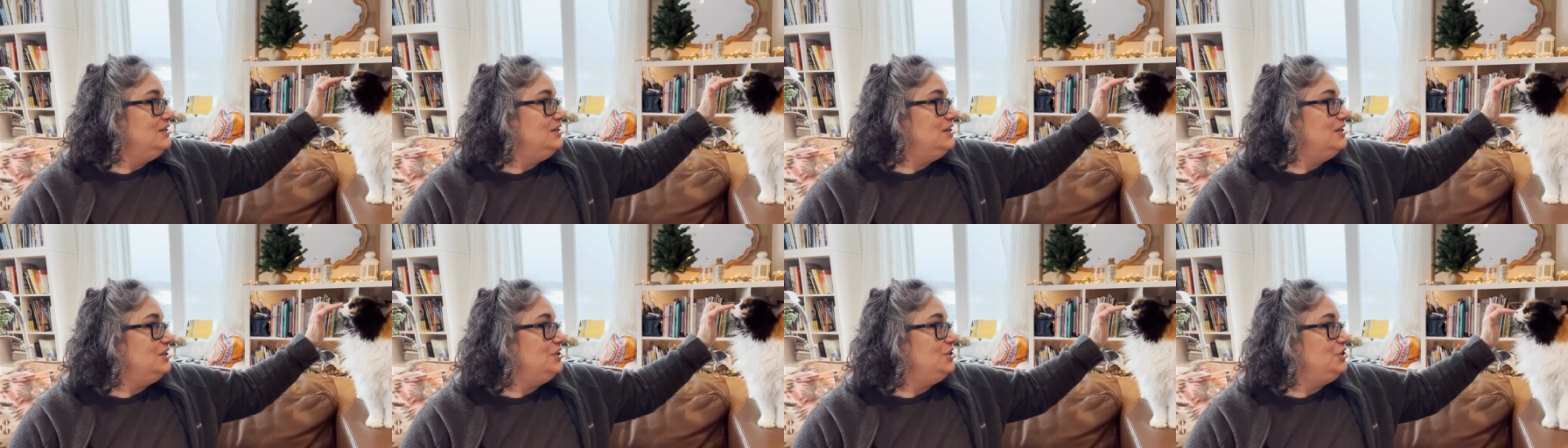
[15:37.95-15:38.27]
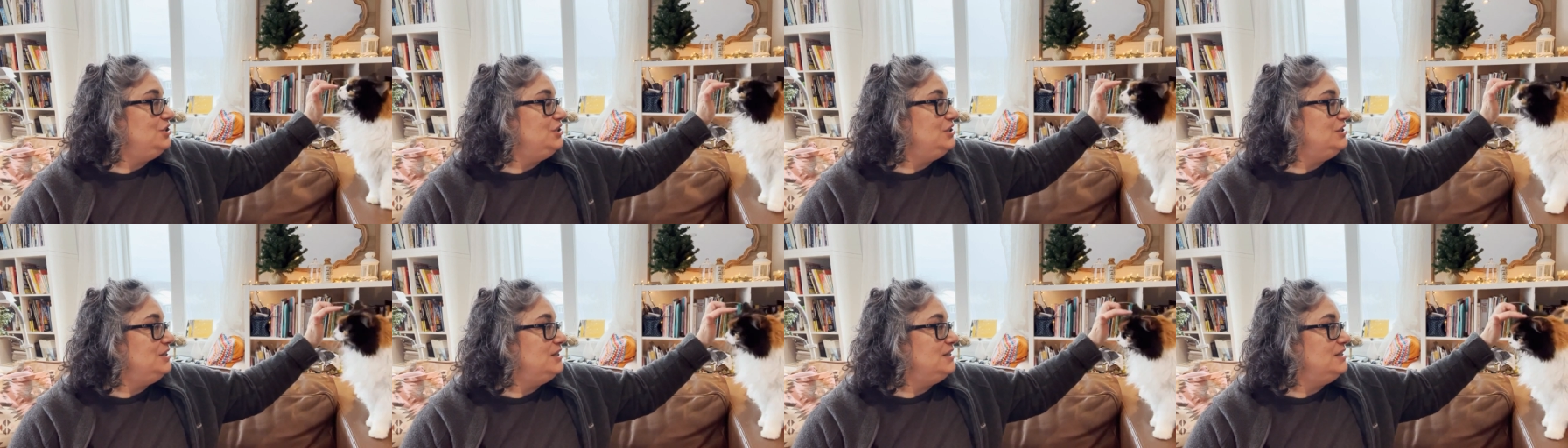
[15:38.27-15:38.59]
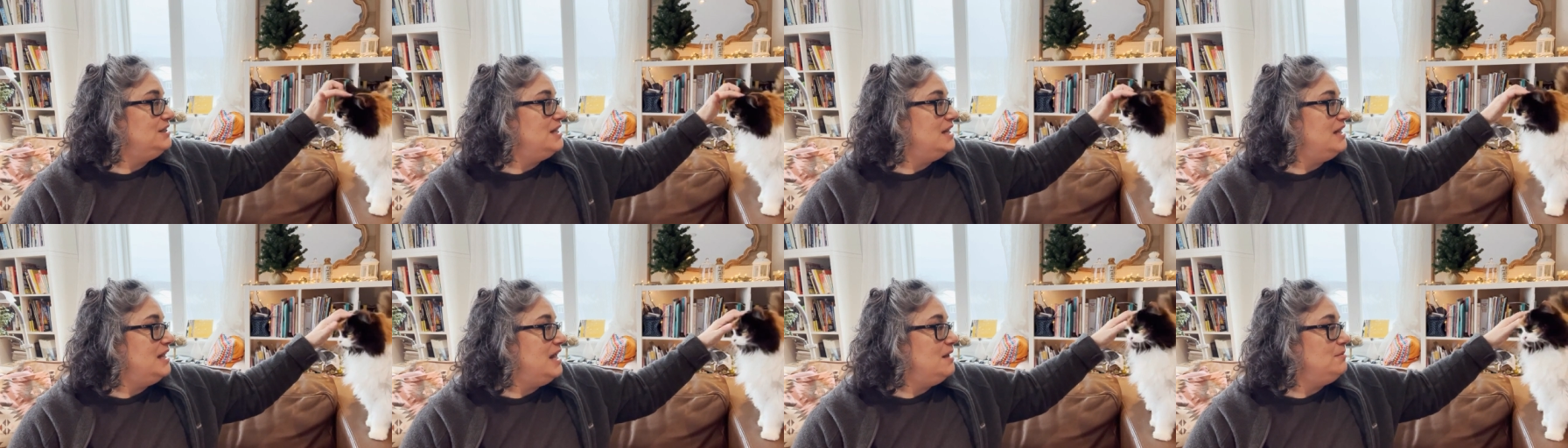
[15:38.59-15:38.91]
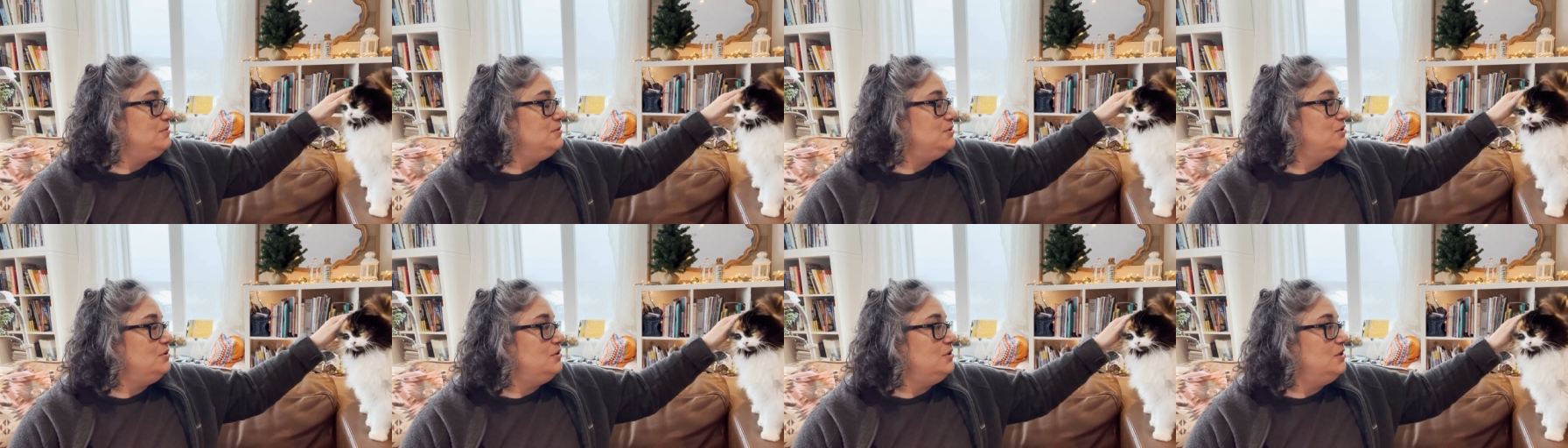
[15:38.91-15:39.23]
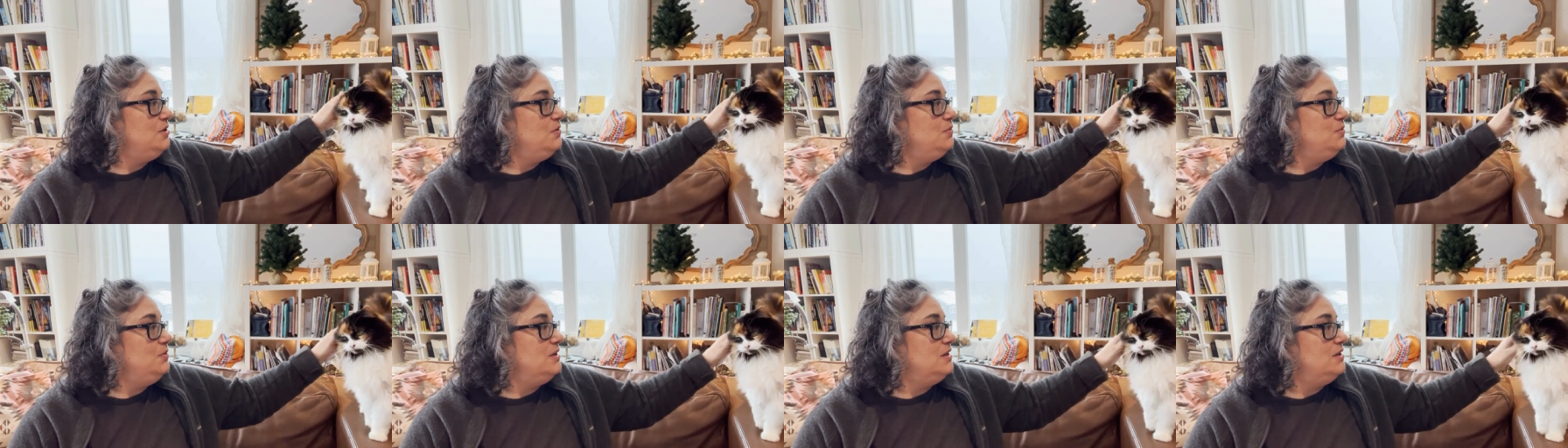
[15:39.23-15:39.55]
Yes, she says, I
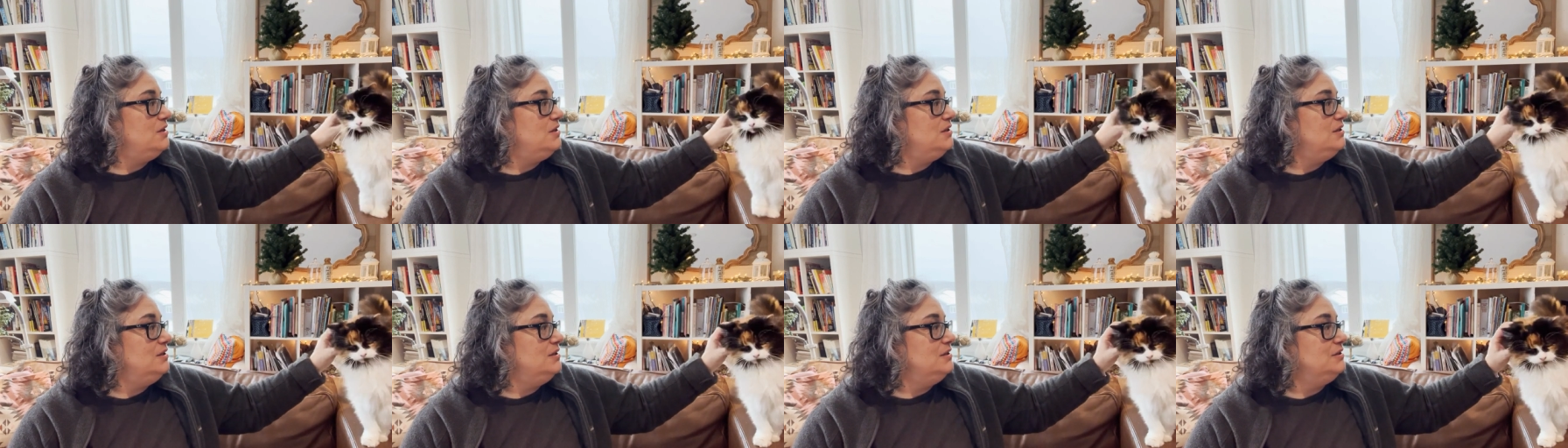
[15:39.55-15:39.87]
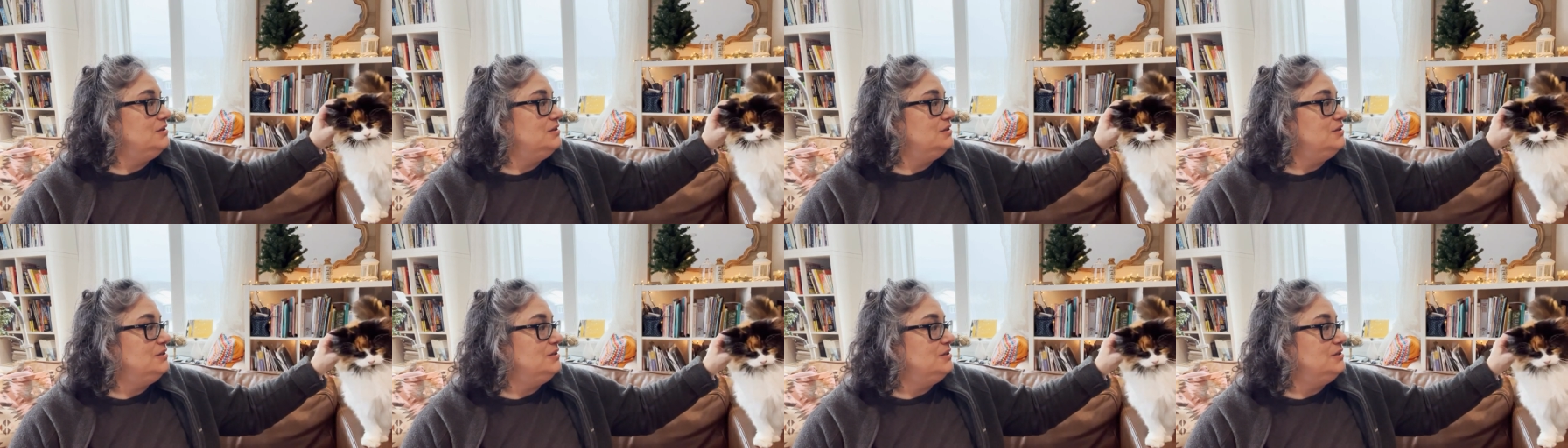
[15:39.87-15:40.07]
absolutely will.